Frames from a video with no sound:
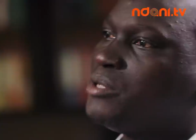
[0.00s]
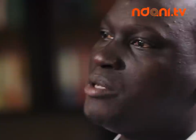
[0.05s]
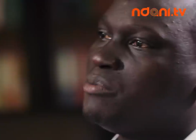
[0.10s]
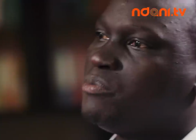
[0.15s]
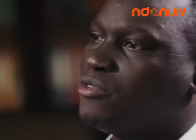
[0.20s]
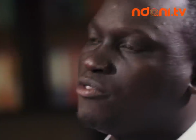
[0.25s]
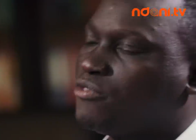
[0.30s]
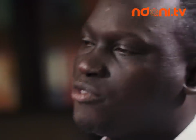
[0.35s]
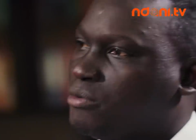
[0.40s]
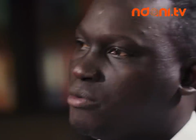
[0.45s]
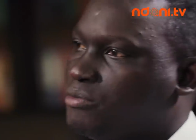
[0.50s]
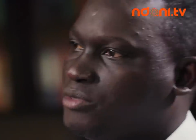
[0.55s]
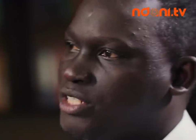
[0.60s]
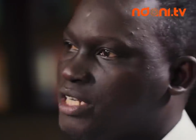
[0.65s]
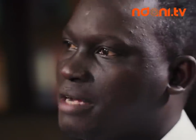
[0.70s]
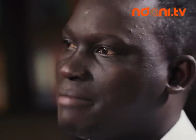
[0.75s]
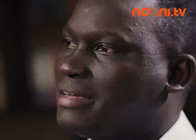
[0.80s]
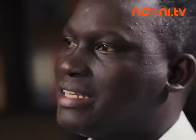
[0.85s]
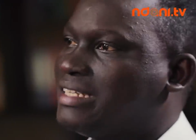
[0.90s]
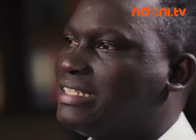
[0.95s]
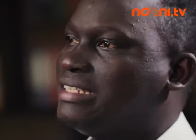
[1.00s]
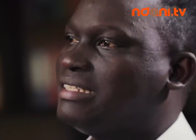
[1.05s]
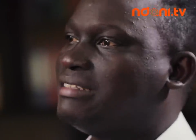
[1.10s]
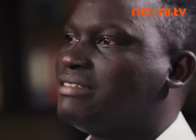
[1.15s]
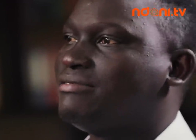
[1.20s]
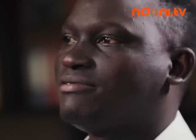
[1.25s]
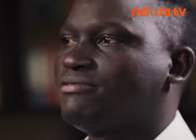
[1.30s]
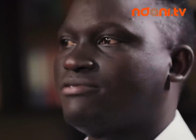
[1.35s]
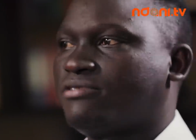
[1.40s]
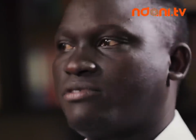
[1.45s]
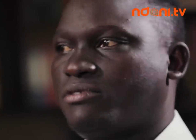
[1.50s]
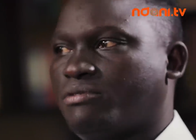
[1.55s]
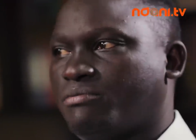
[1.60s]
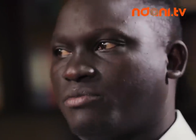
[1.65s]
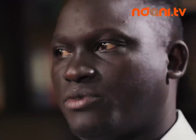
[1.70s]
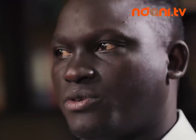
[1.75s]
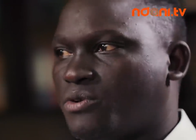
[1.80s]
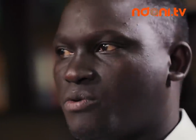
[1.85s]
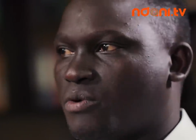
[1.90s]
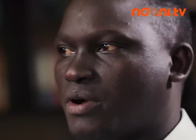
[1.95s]
people from Germany,
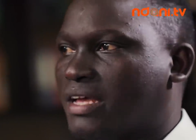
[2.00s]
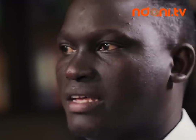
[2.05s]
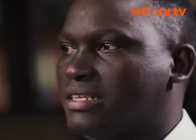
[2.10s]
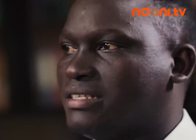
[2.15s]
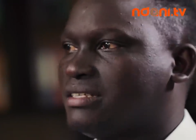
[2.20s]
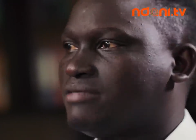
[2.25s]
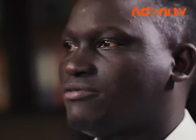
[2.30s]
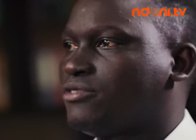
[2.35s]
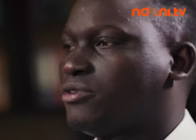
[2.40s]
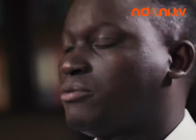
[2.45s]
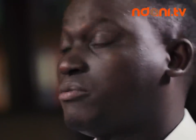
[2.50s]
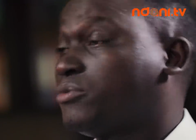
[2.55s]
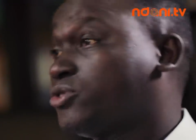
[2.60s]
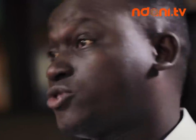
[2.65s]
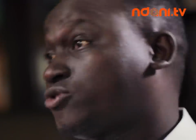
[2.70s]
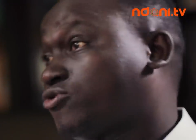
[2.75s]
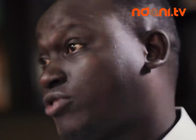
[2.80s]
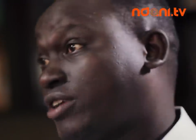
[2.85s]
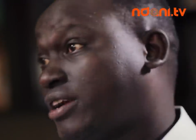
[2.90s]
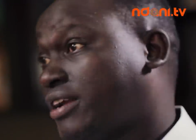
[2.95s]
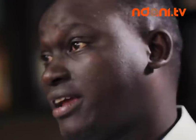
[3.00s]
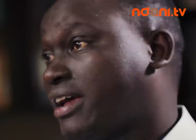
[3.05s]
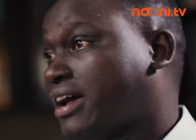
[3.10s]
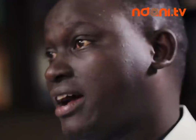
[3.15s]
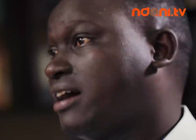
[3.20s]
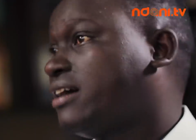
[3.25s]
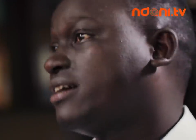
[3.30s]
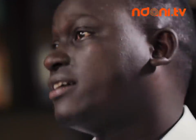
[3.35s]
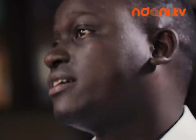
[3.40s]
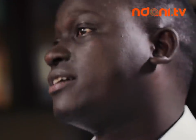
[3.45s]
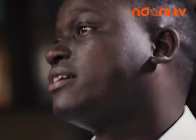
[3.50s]
from US, from Australia,